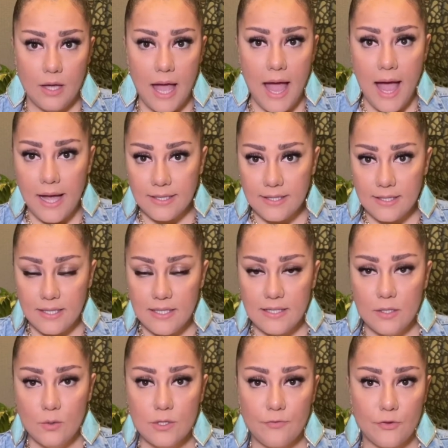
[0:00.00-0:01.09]
At is
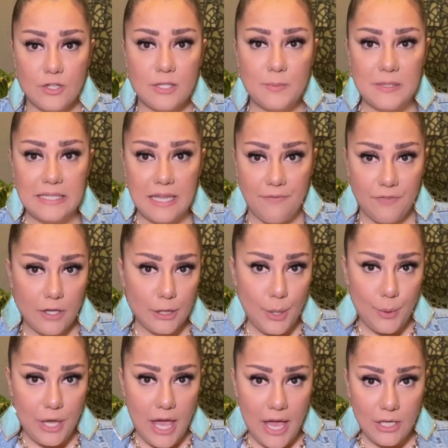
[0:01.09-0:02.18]
used for specific
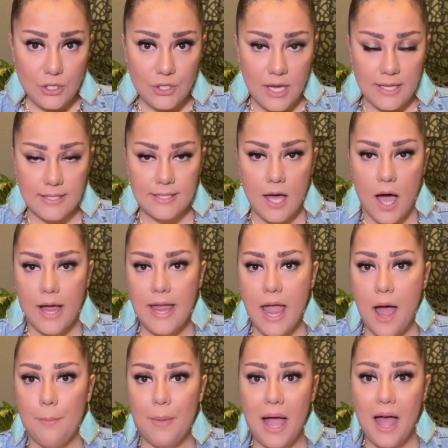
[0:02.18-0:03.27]
locations. I am
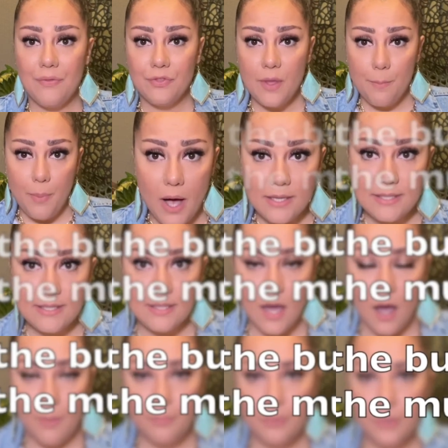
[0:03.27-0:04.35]
at the bus stop.